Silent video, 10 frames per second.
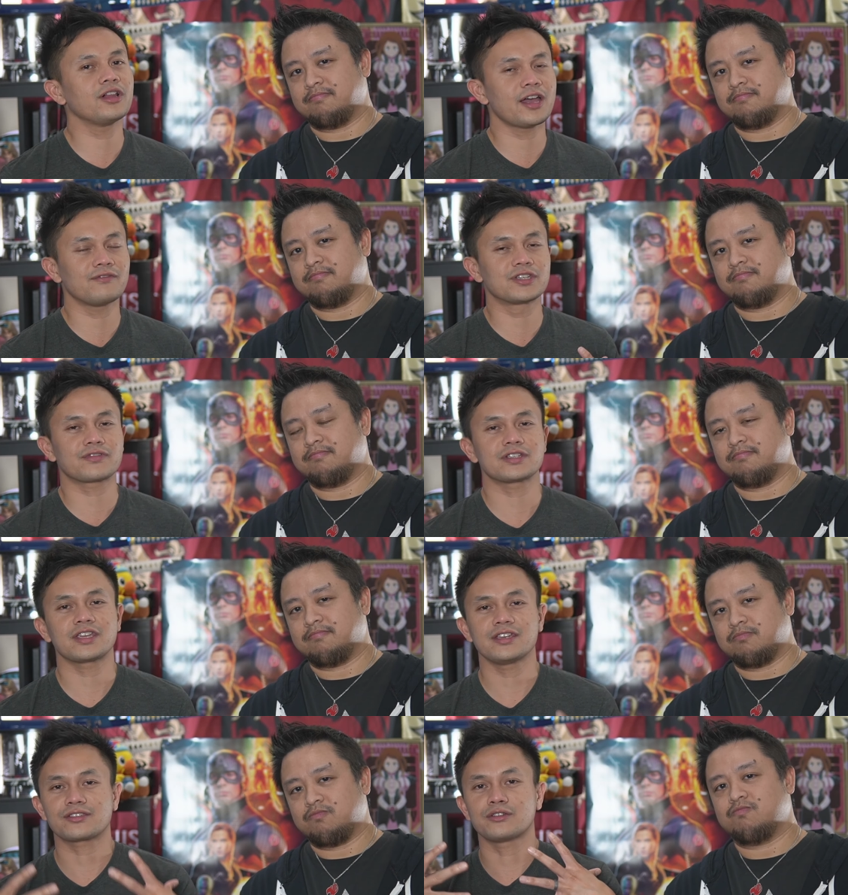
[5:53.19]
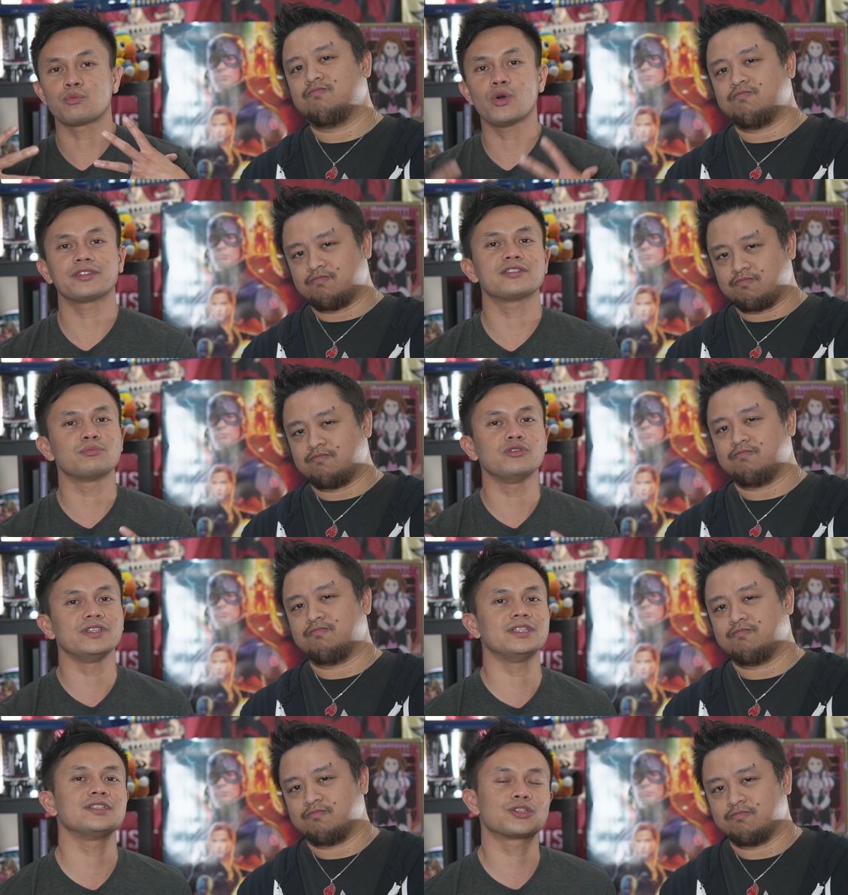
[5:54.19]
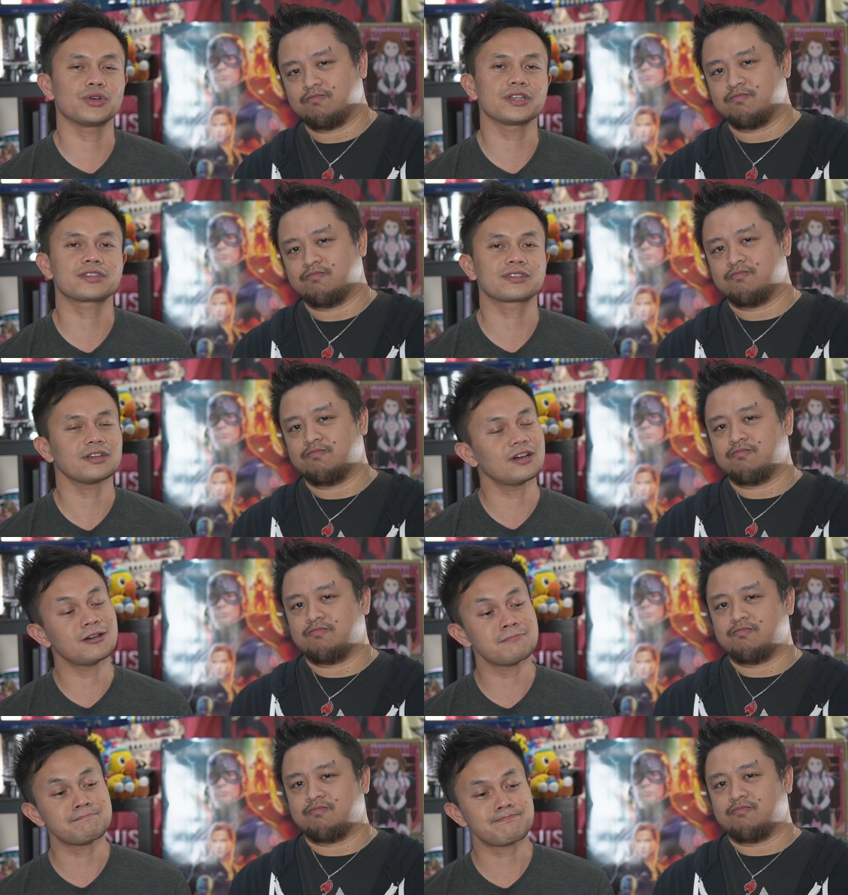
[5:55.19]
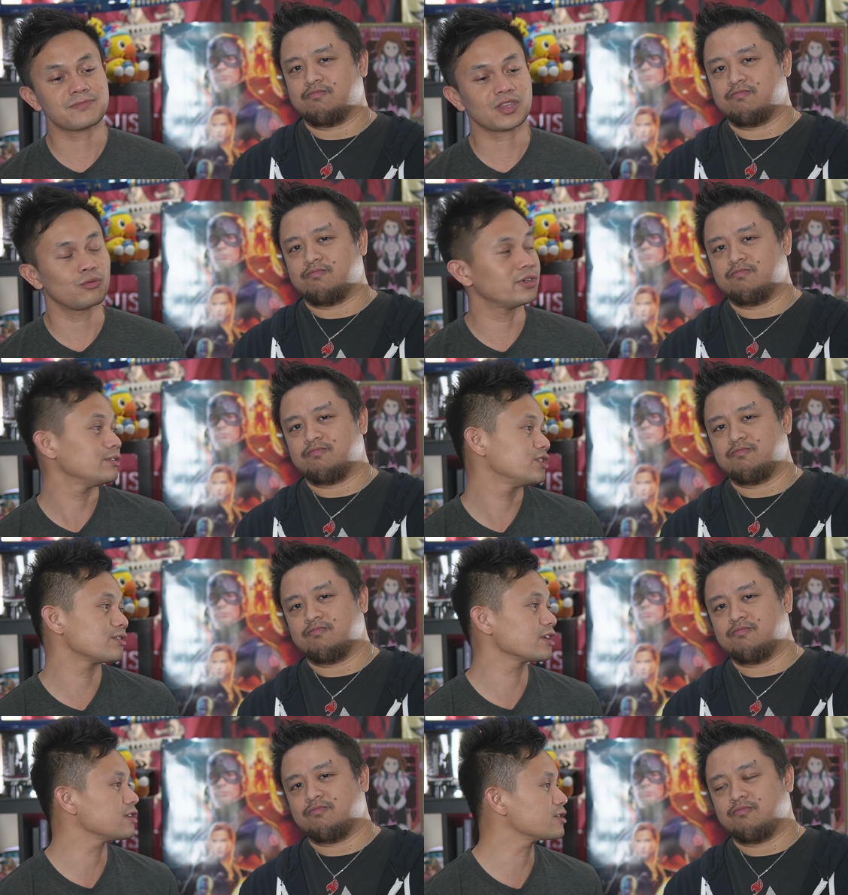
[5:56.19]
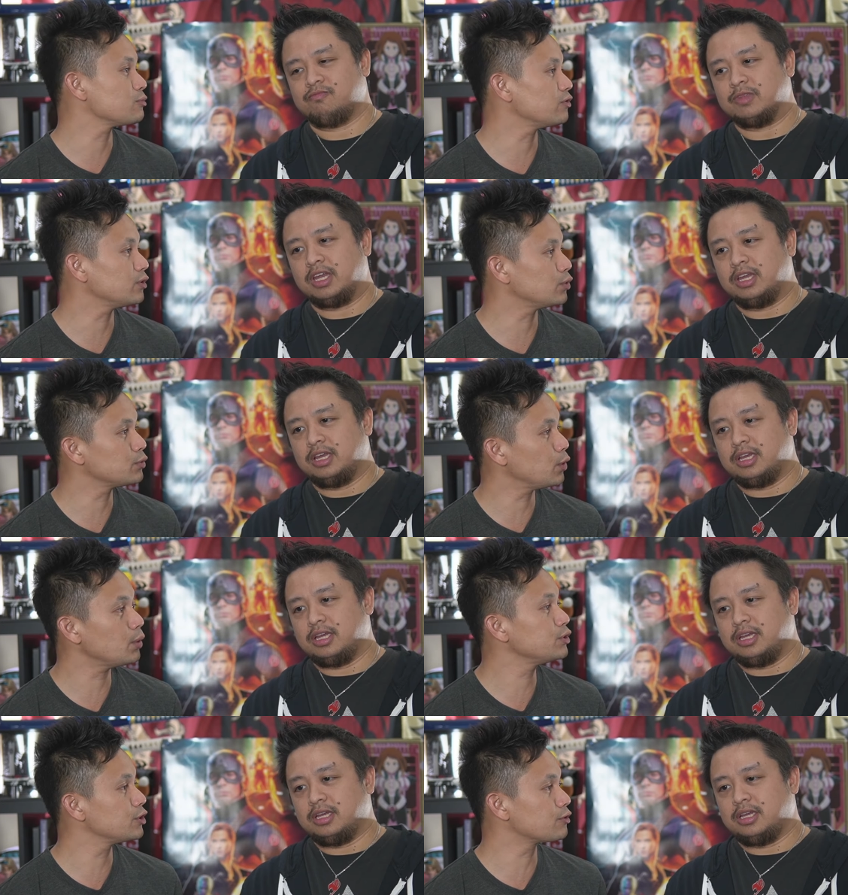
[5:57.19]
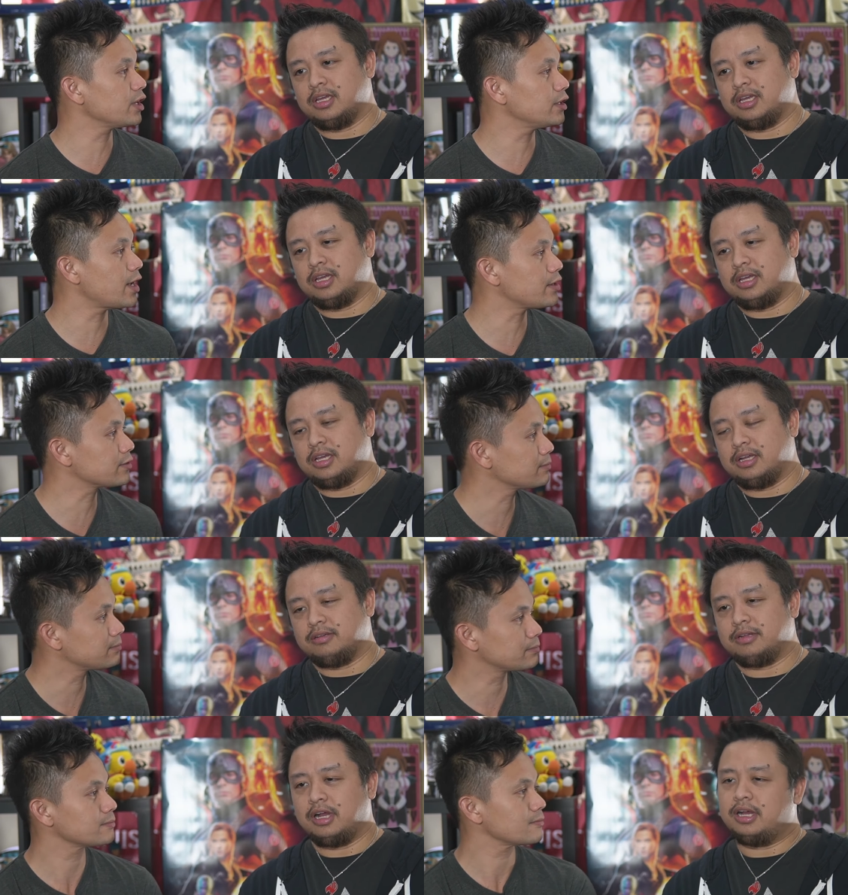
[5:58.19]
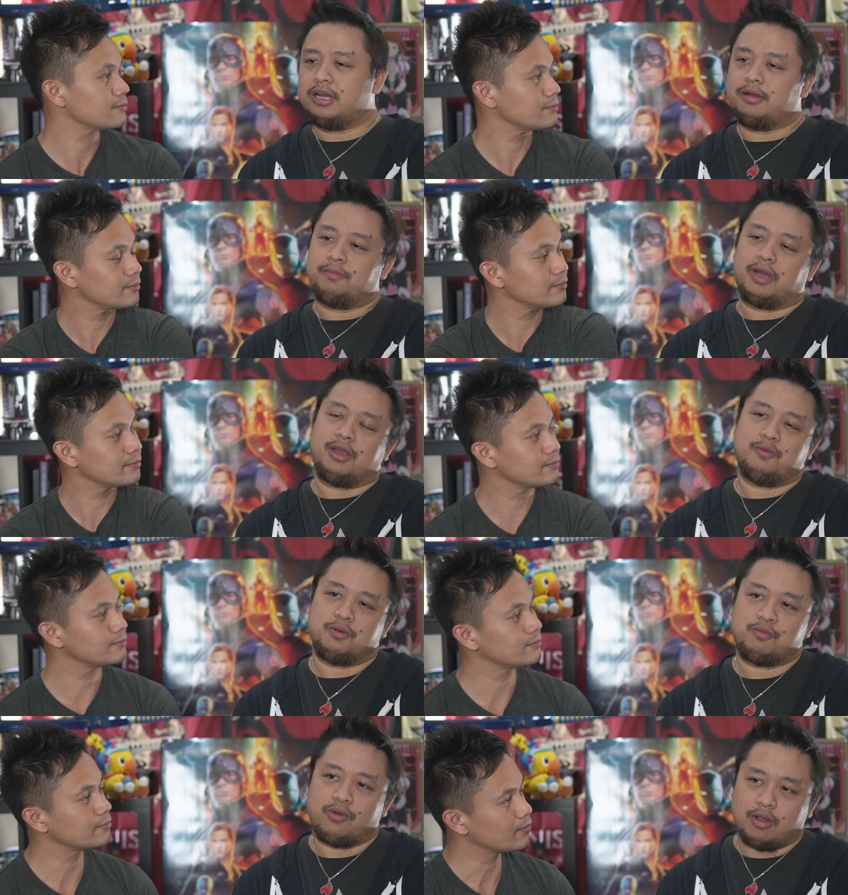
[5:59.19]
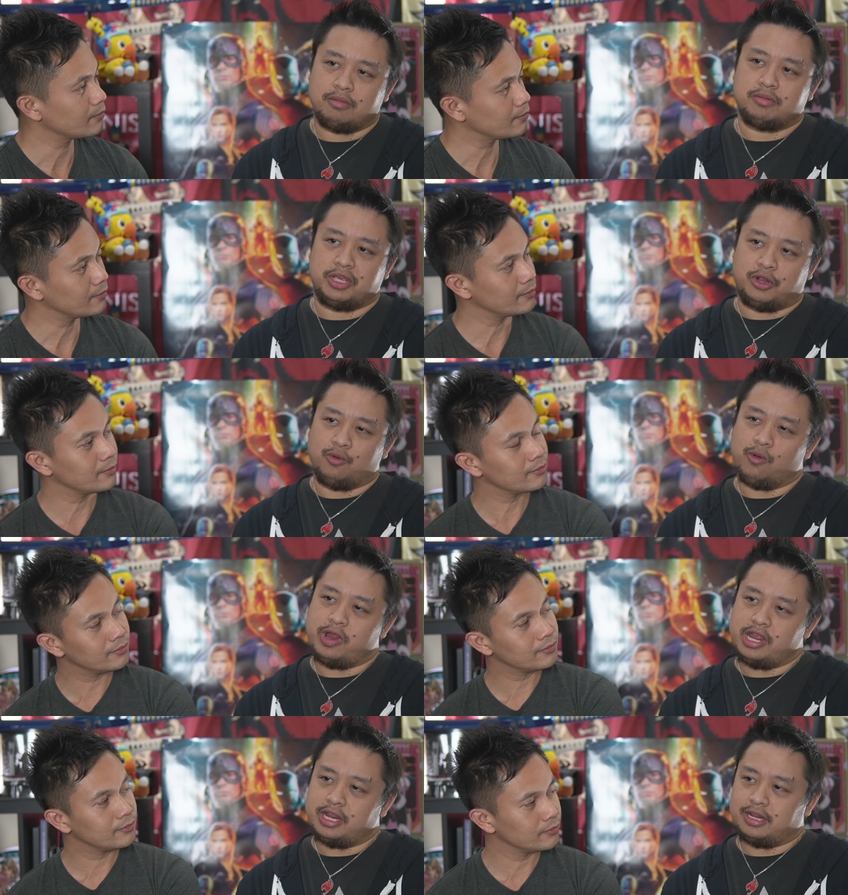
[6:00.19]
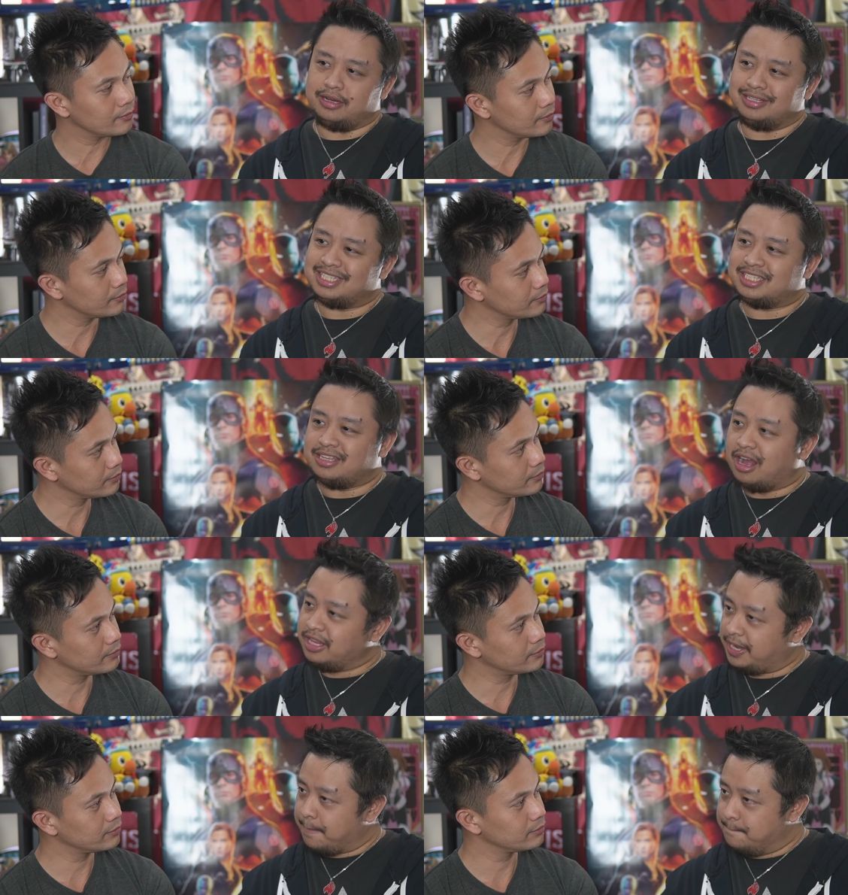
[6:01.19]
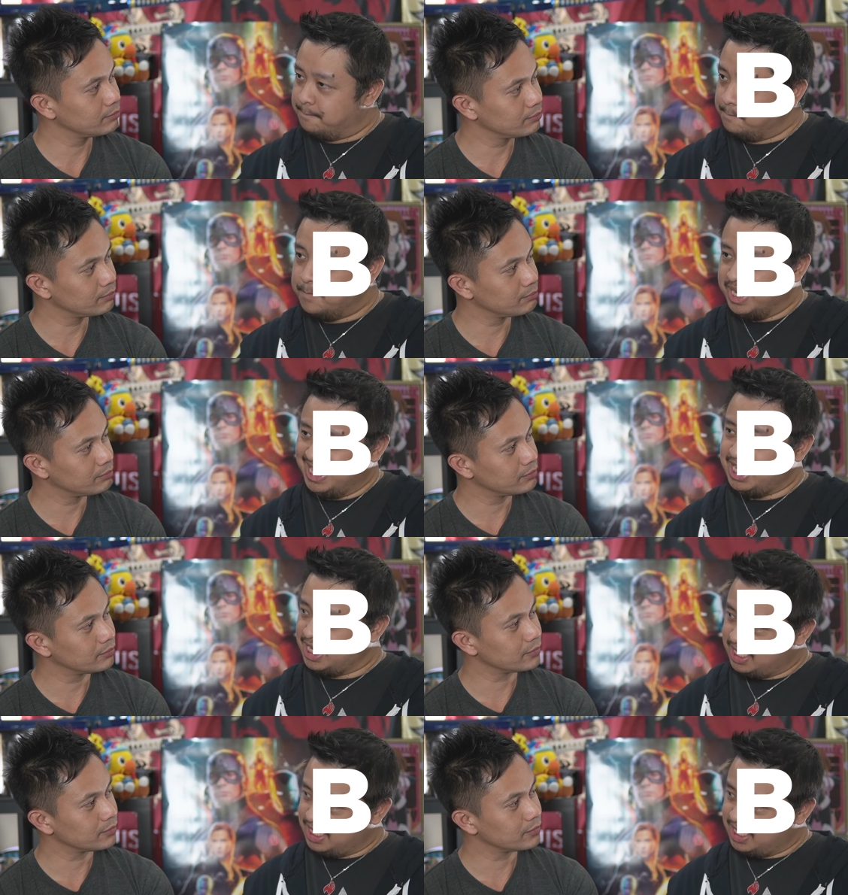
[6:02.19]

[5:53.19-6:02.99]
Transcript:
Speaker 1: have different takes on what this movie did to us. Um, what did you think of this movie? What, what would you grade it as?
Speaker 2: Um, I would probably grade it a solid B.